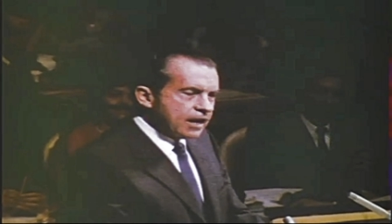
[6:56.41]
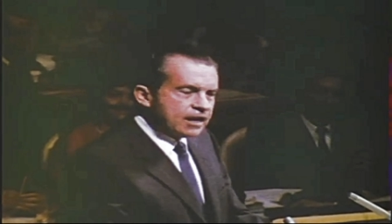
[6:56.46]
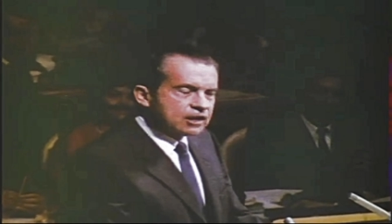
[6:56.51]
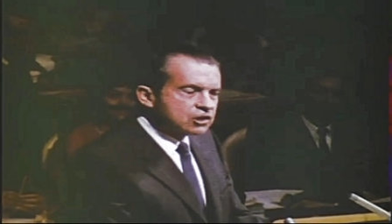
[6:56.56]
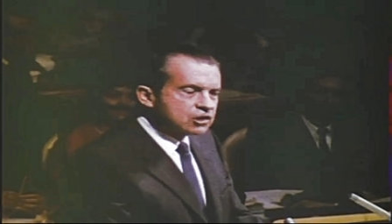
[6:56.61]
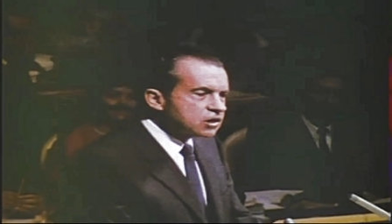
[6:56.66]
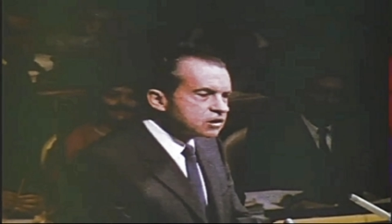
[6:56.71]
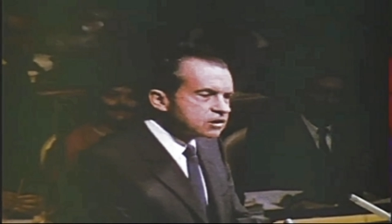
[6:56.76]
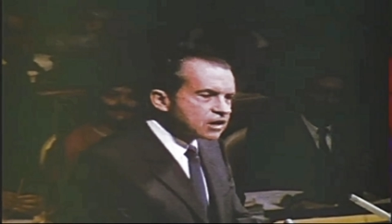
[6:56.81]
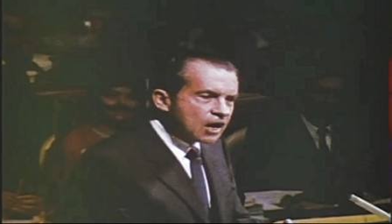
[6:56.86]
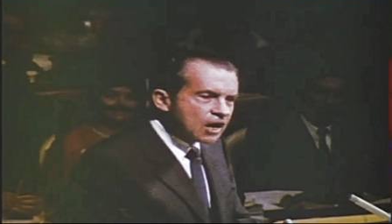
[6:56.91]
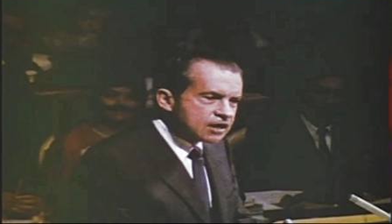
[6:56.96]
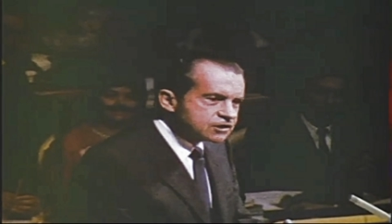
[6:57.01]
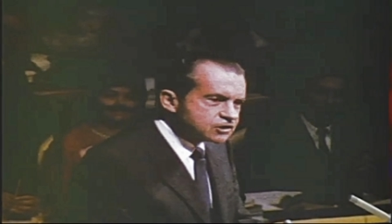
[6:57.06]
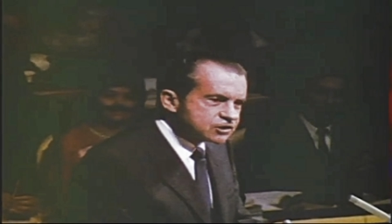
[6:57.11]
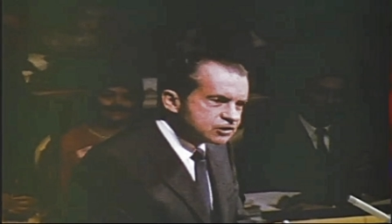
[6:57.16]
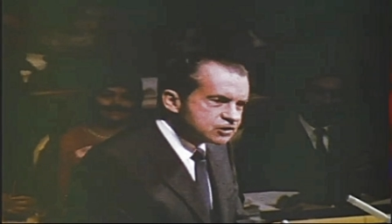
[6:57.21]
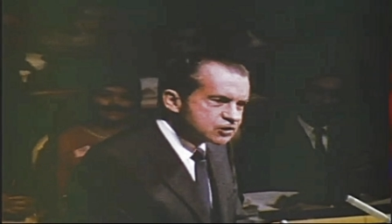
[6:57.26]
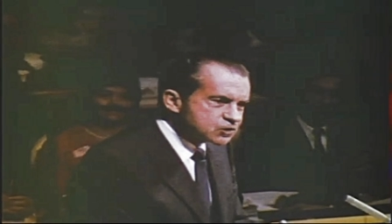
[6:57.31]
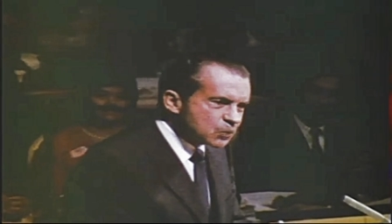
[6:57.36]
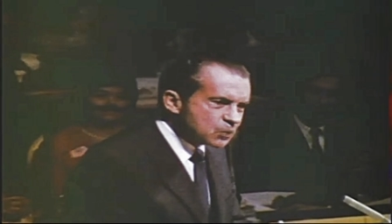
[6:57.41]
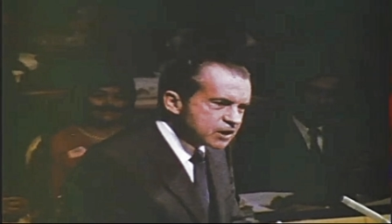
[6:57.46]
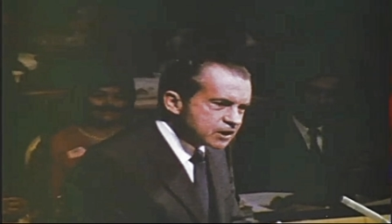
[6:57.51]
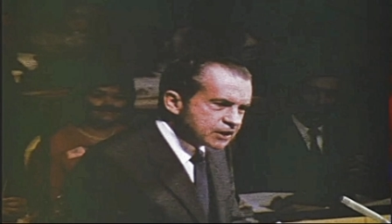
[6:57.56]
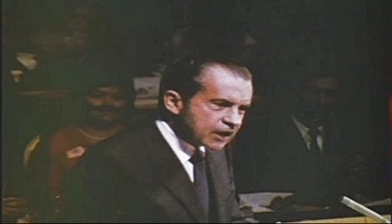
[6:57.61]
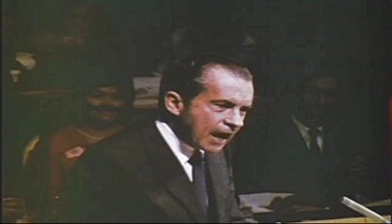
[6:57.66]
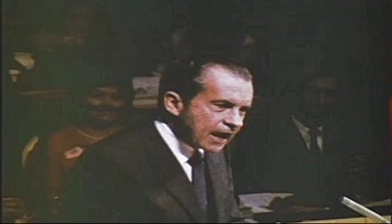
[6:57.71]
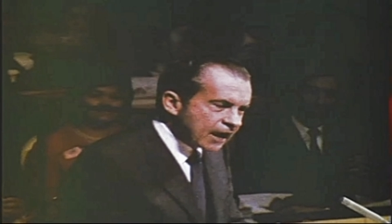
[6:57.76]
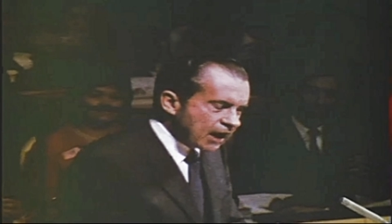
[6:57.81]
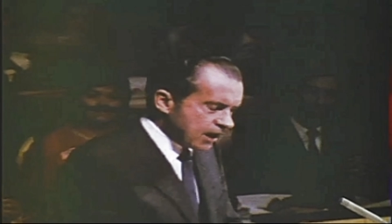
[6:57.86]
In good conscience,
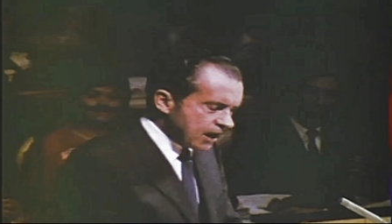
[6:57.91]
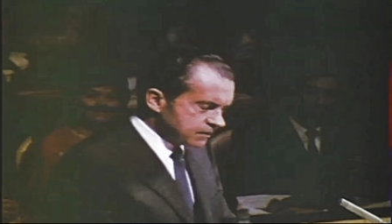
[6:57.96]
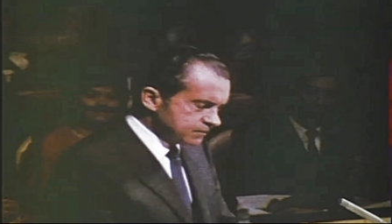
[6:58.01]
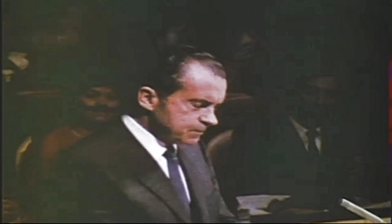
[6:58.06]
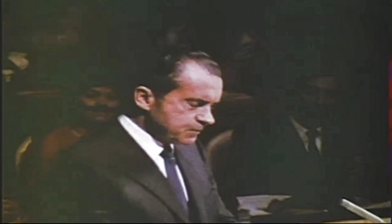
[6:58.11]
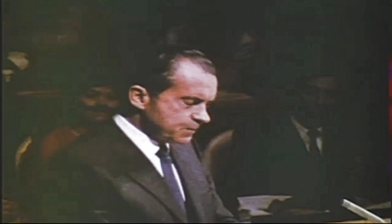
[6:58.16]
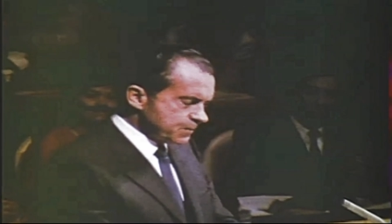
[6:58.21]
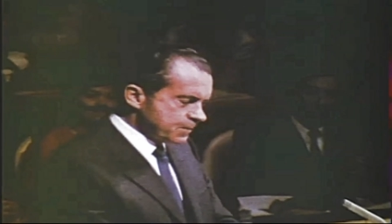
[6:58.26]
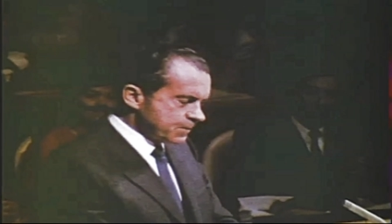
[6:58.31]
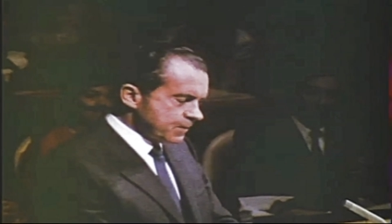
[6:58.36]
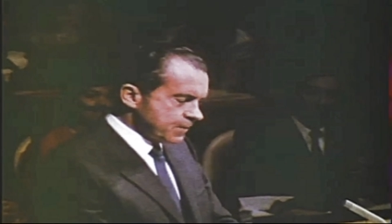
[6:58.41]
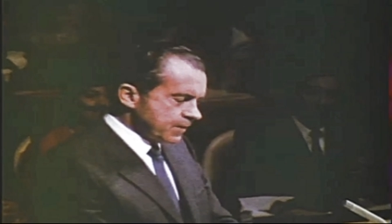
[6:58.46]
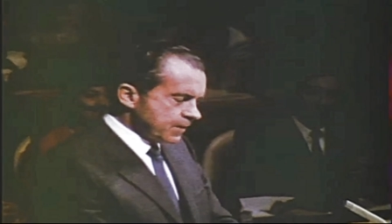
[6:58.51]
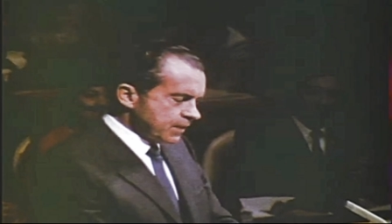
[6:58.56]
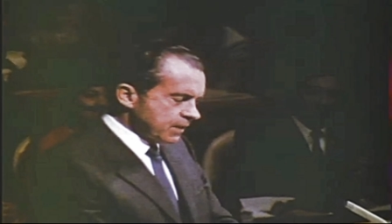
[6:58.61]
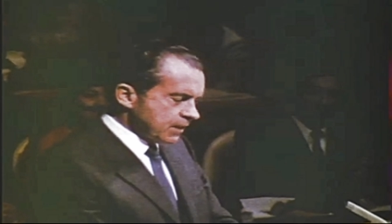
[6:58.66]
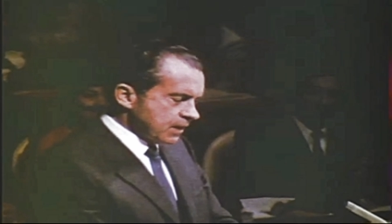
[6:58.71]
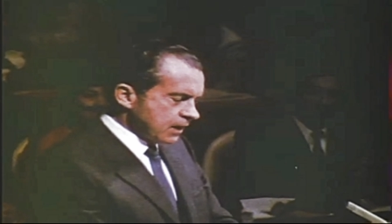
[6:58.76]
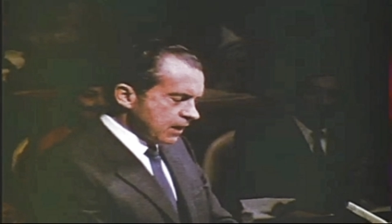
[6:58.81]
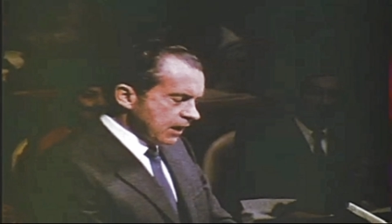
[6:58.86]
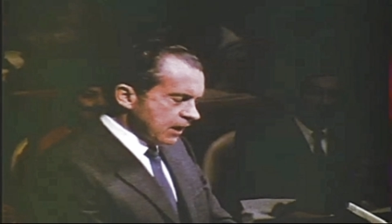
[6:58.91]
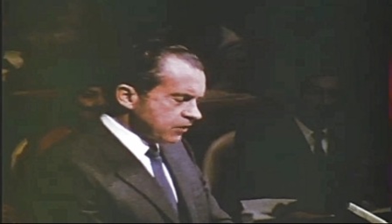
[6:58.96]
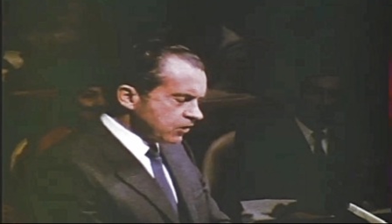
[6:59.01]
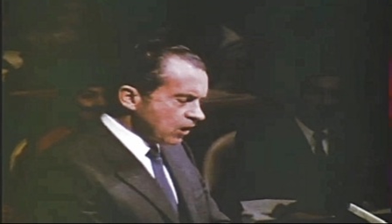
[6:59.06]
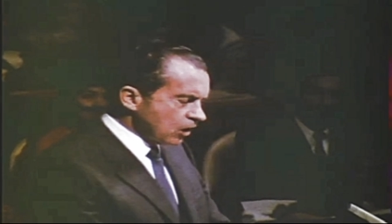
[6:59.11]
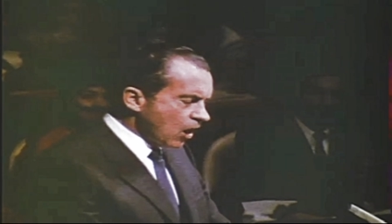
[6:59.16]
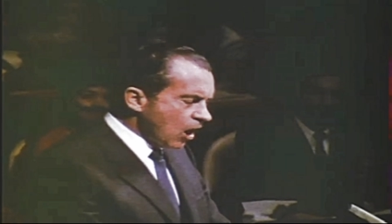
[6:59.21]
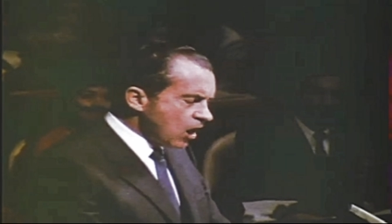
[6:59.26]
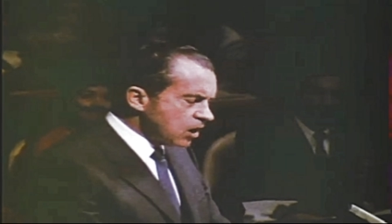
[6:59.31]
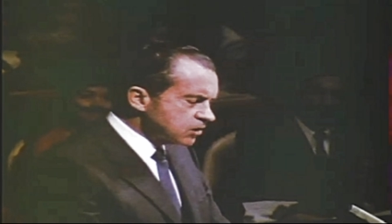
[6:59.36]
we cannot
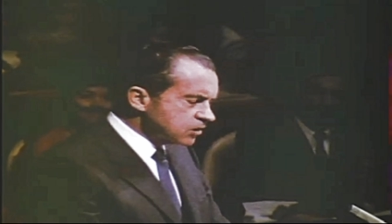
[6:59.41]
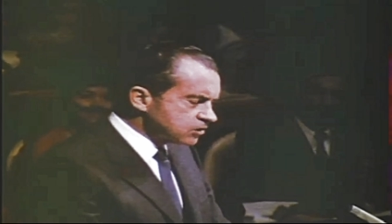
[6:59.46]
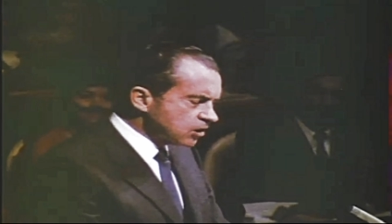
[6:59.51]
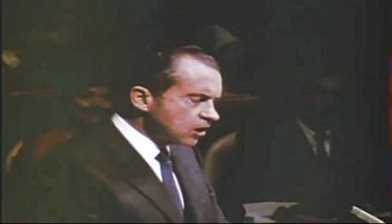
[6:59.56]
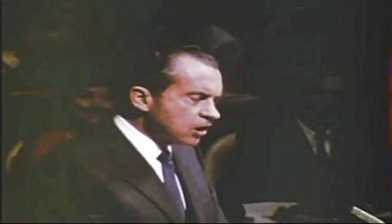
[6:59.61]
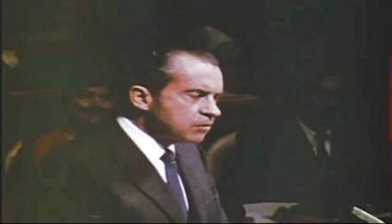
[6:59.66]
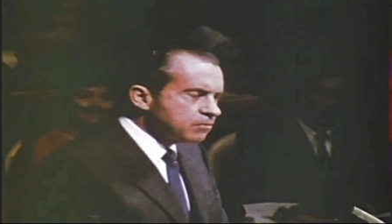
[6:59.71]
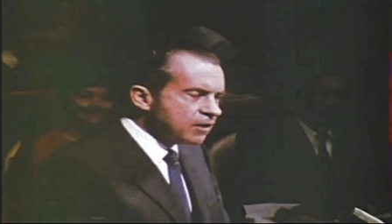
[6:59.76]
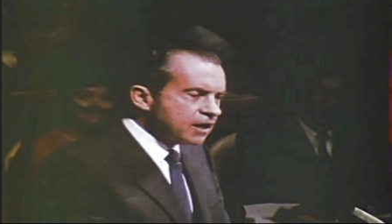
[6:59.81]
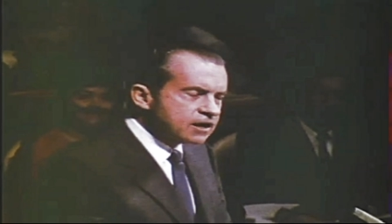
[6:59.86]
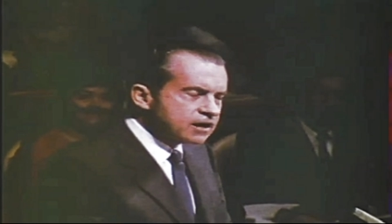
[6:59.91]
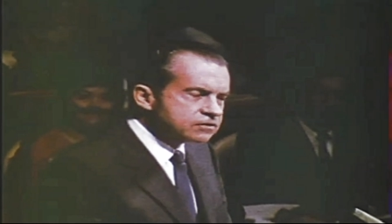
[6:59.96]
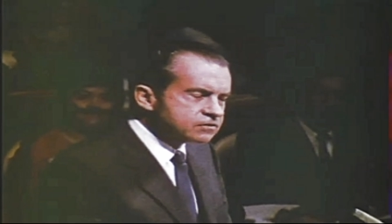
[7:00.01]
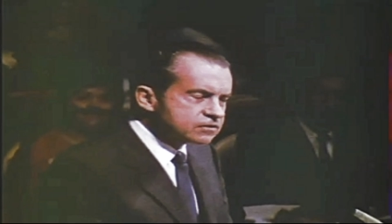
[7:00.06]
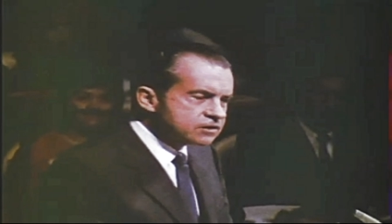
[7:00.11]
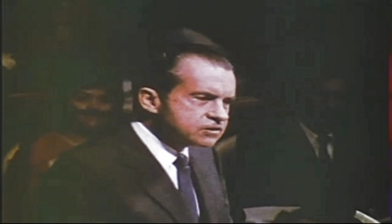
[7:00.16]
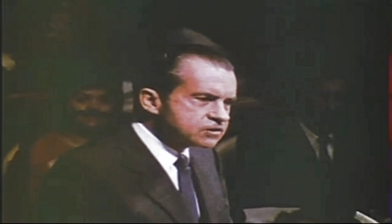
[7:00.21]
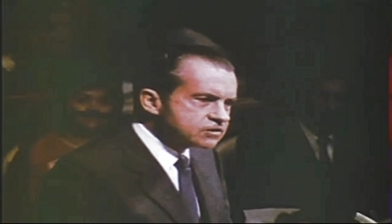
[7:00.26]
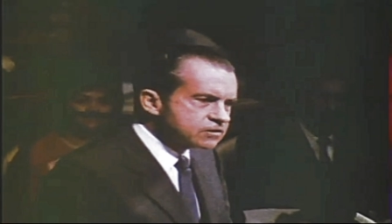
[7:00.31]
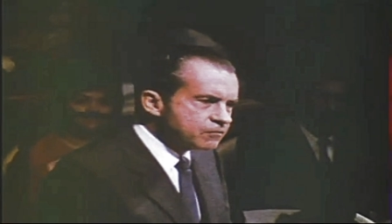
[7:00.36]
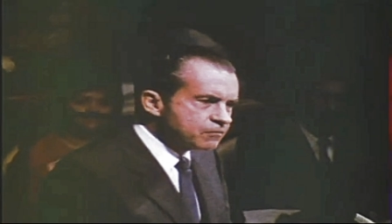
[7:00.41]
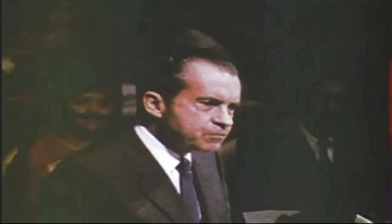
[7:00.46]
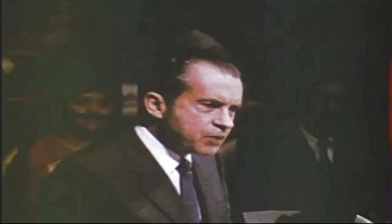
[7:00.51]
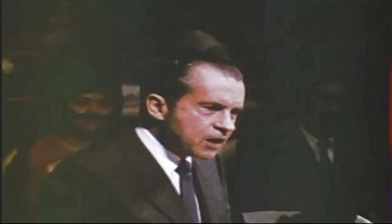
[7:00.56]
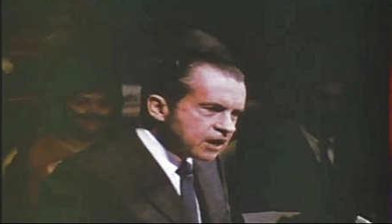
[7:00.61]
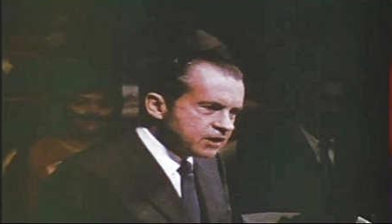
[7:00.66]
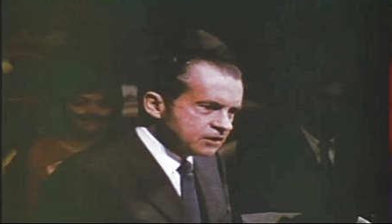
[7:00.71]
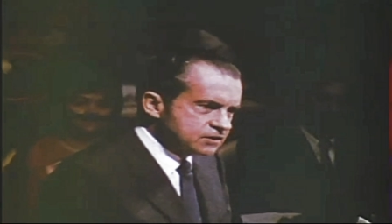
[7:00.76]
in the long term interests of